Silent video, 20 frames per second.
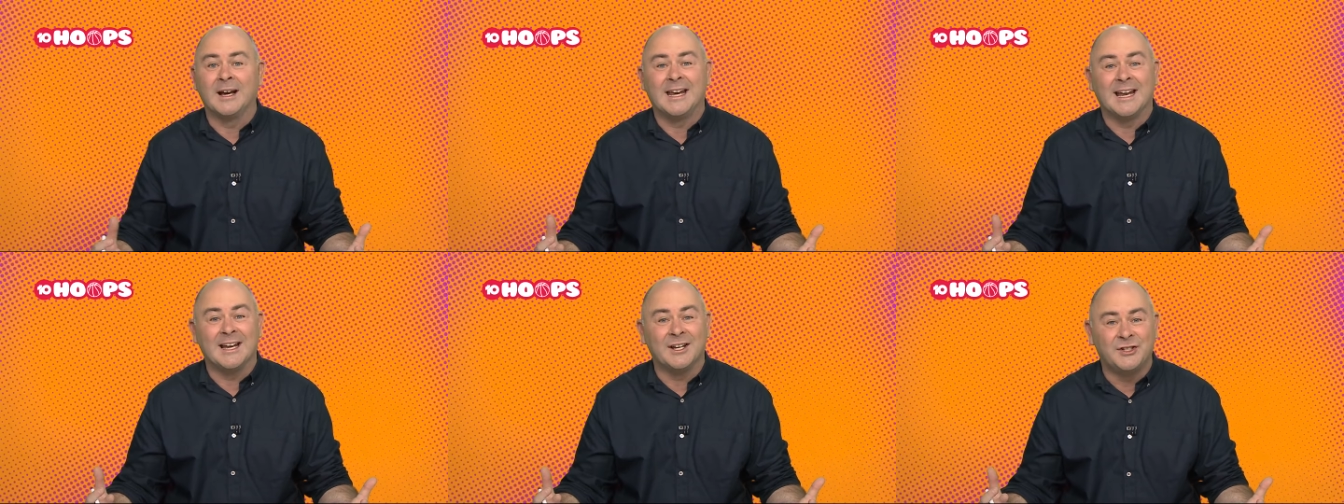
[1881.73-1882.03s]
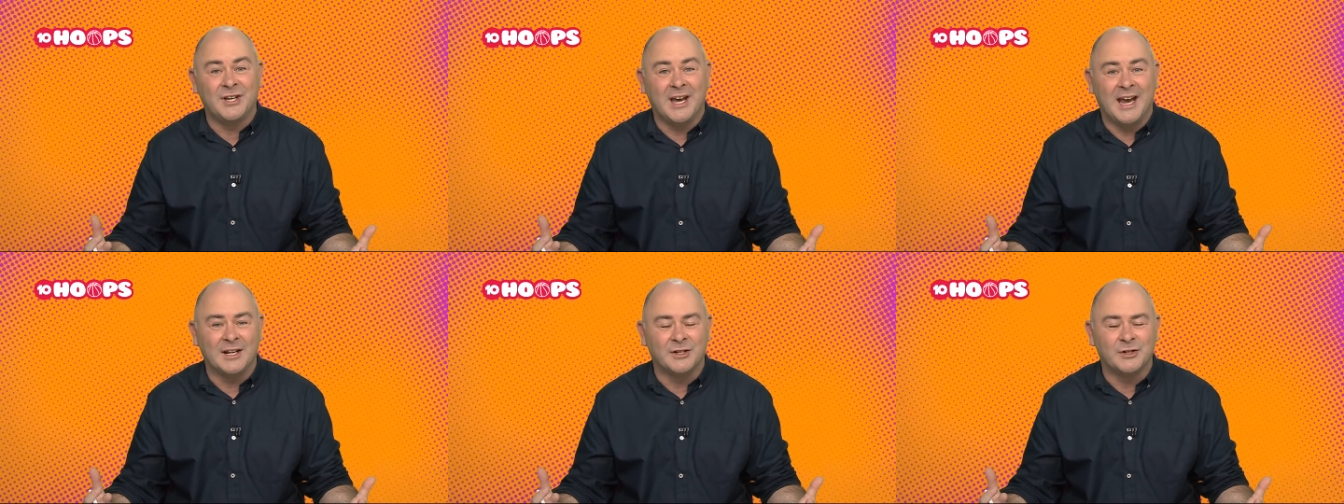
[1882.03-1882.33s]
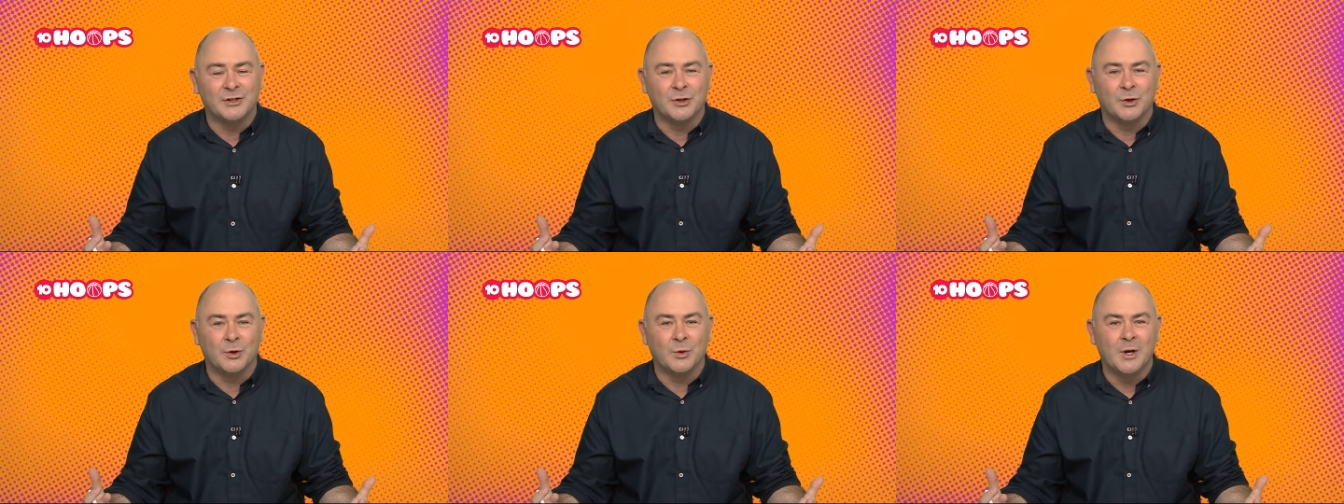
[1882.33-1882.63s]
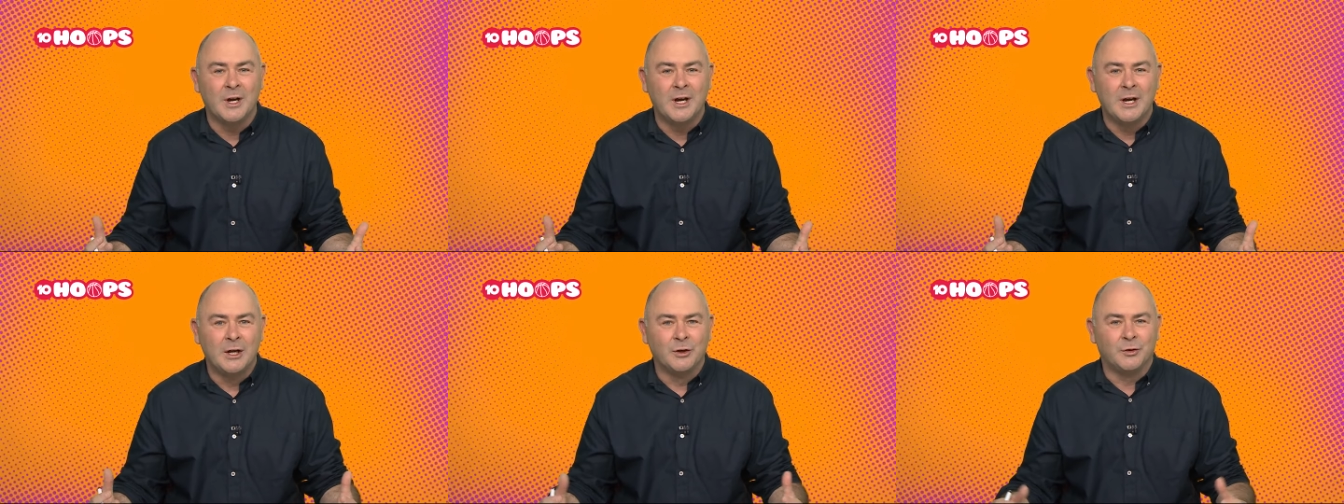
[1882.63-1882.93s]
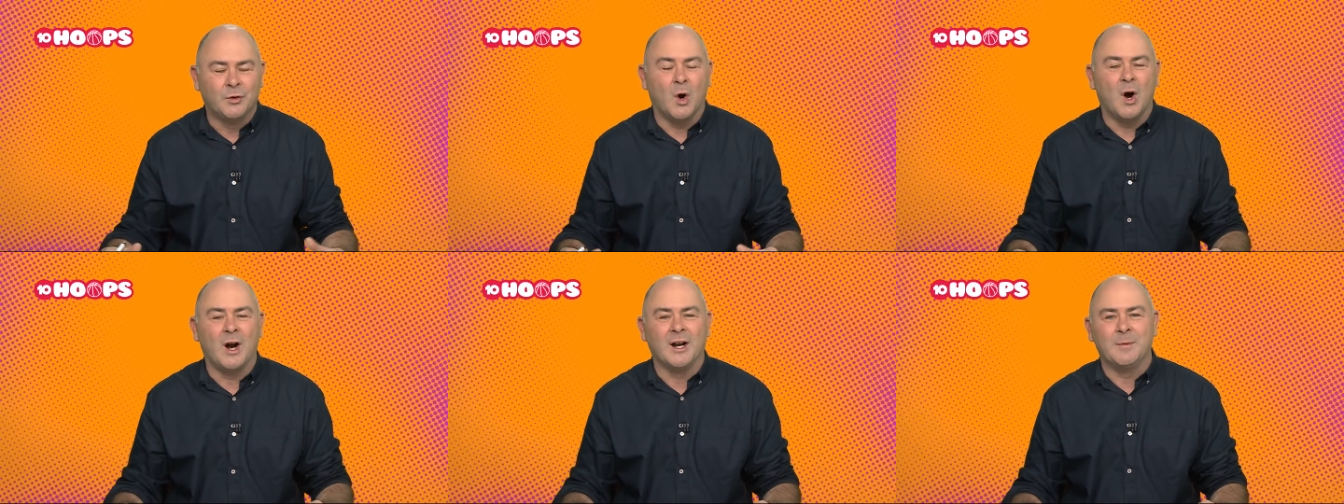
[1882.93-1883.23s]
get a chance to
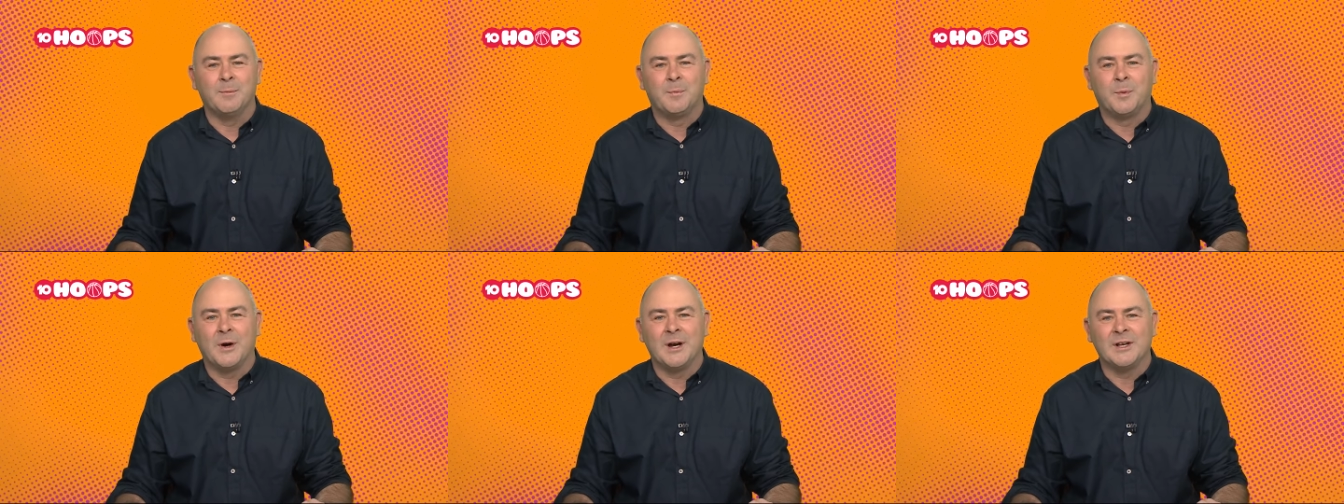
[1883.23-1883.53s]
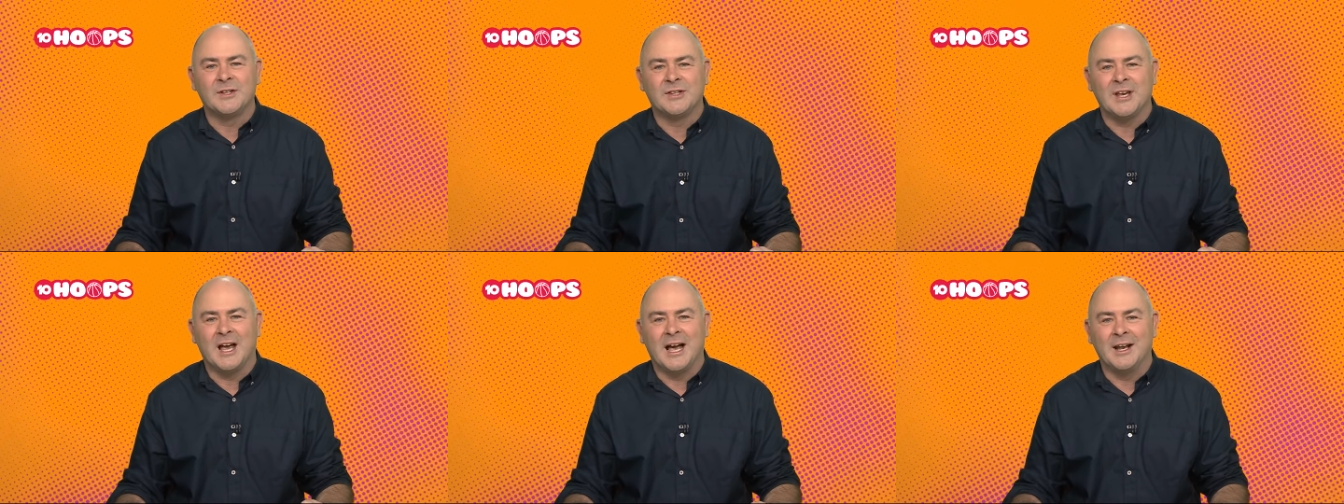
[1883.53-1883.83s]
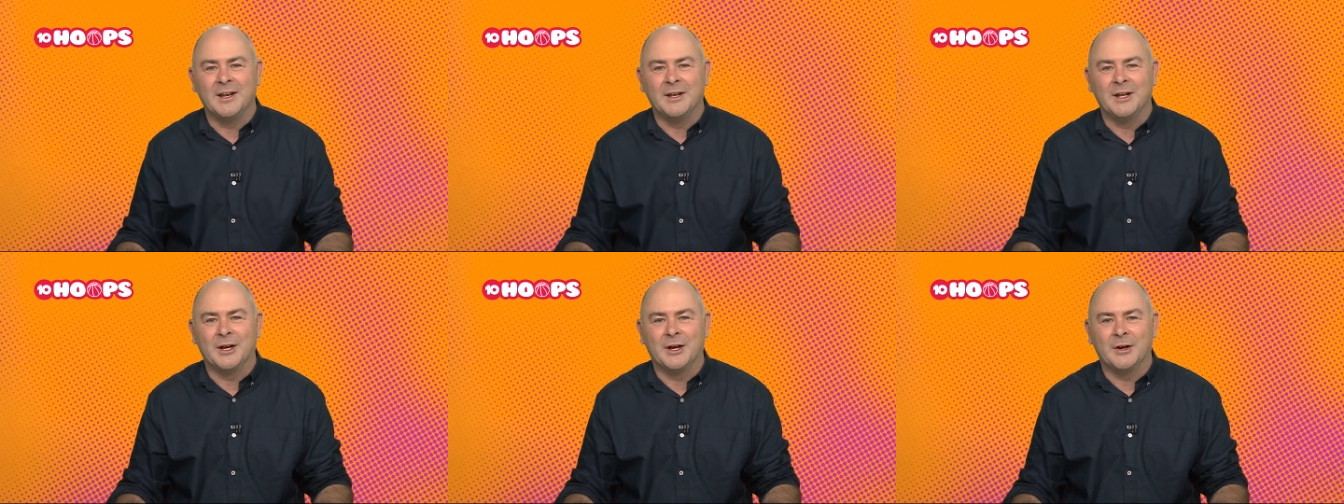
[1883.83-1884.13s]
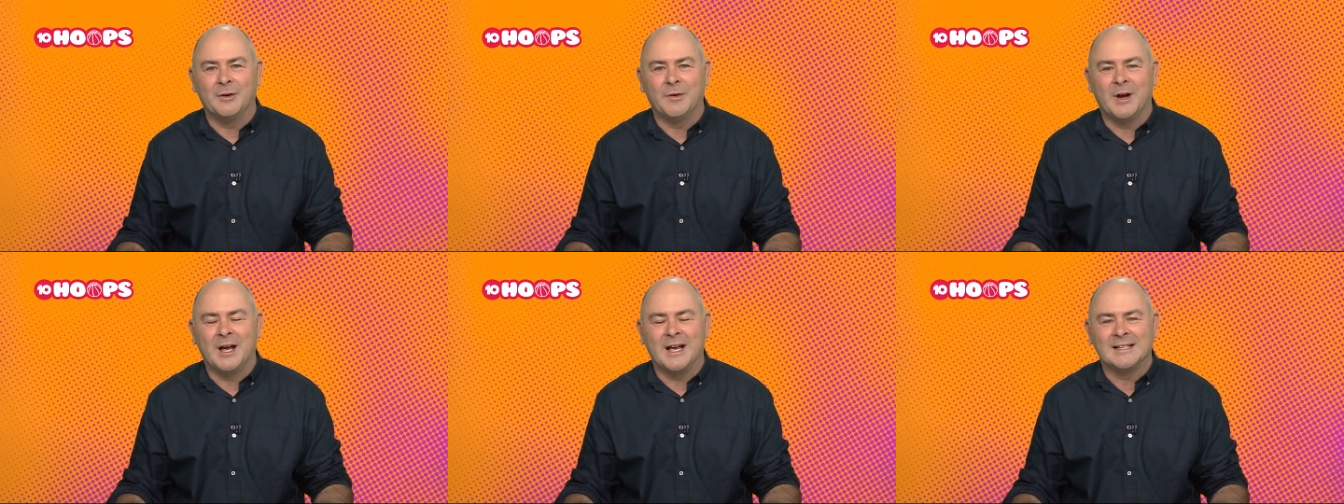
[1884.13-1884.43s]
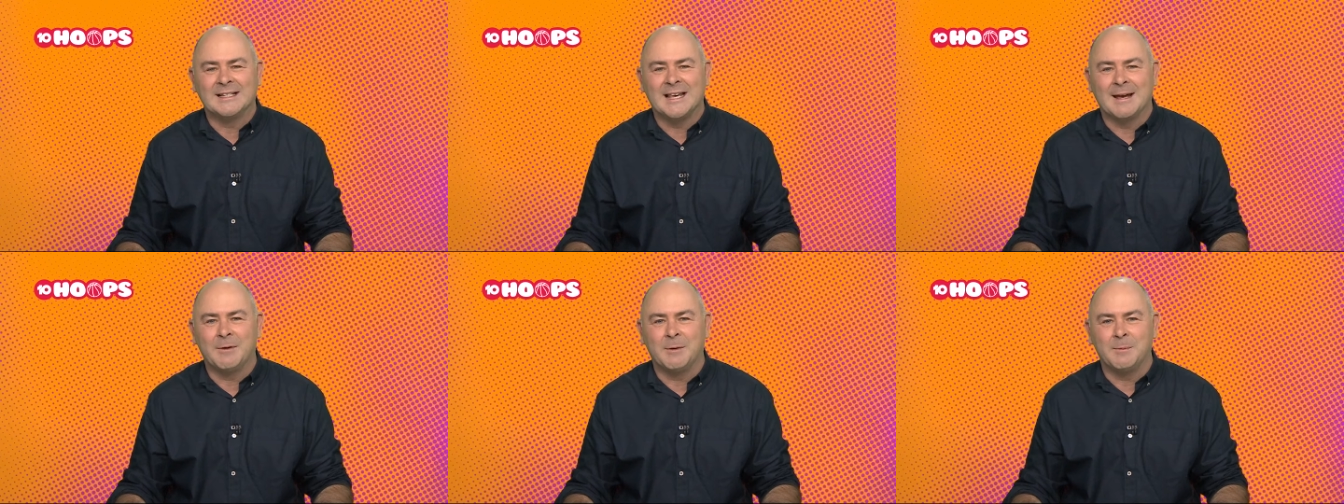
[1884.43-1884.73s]
try and impress under uh,
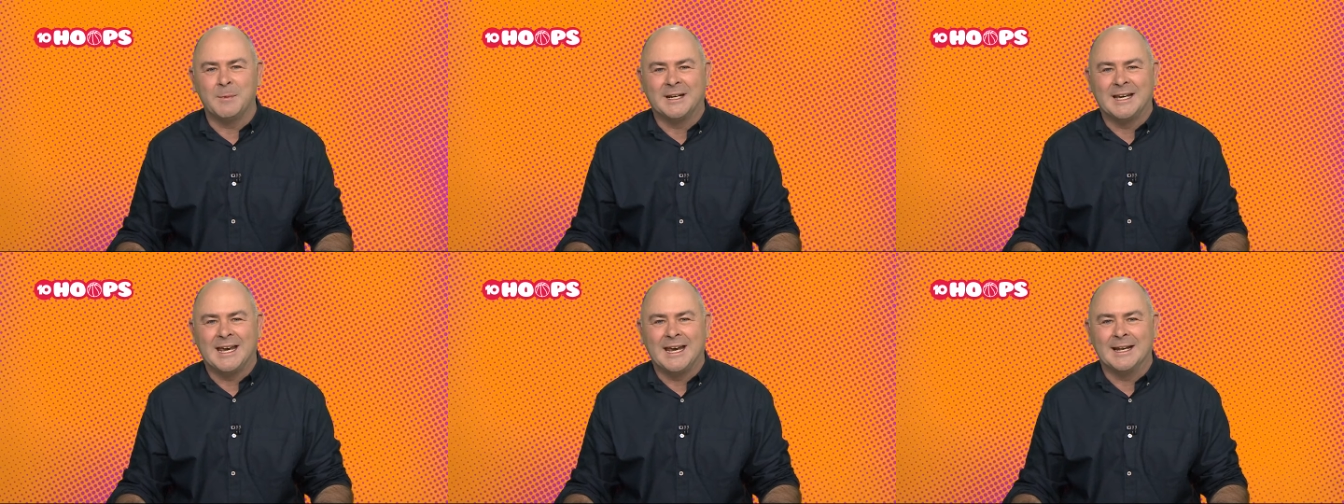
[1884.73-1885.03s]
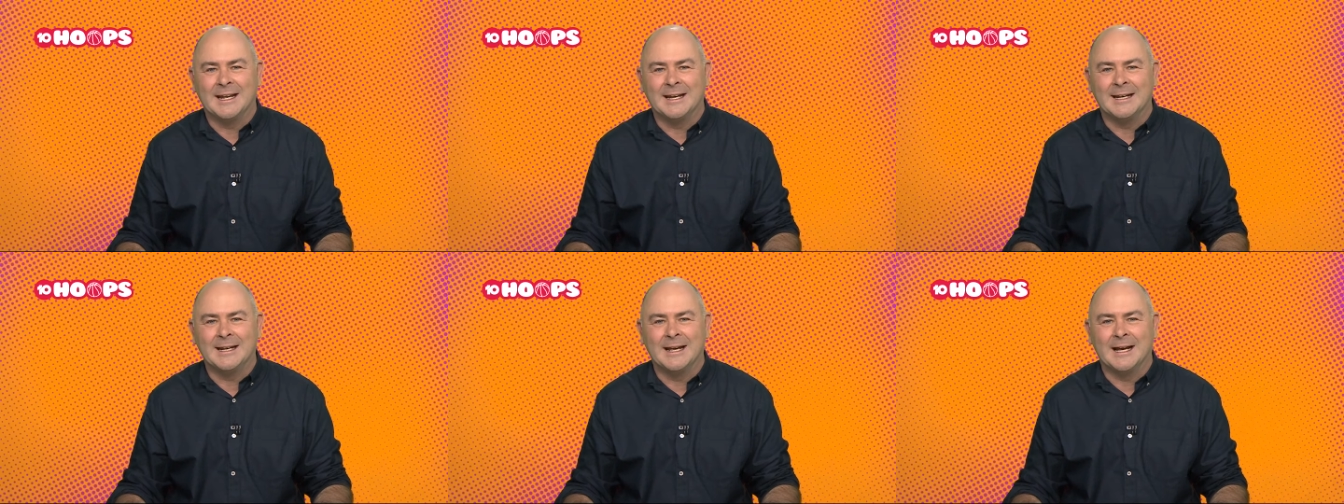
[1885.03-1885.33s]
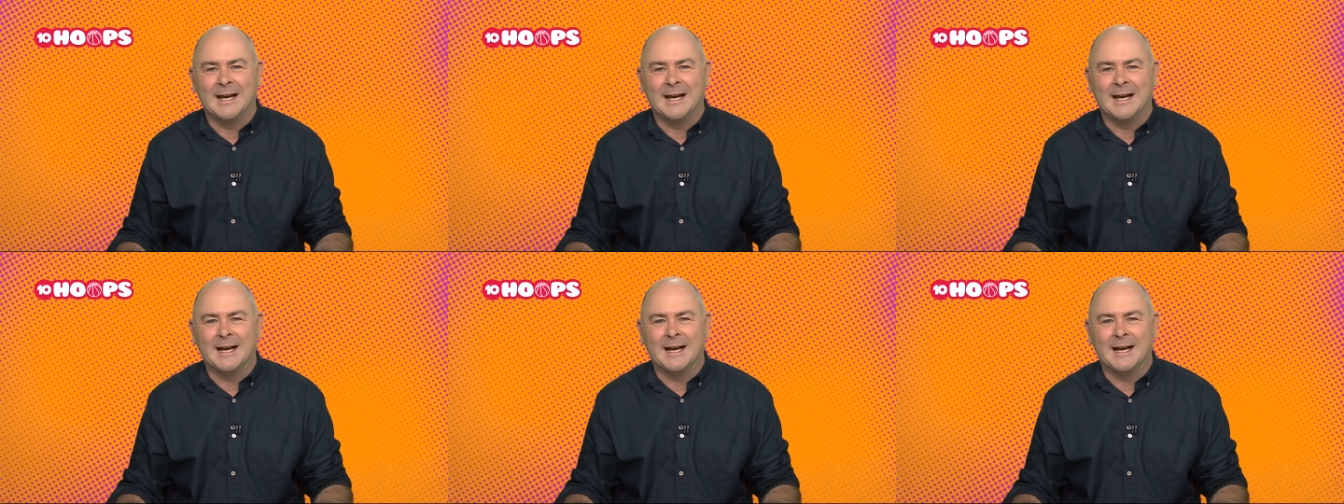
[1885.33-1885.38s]
Sammy Mackinnon.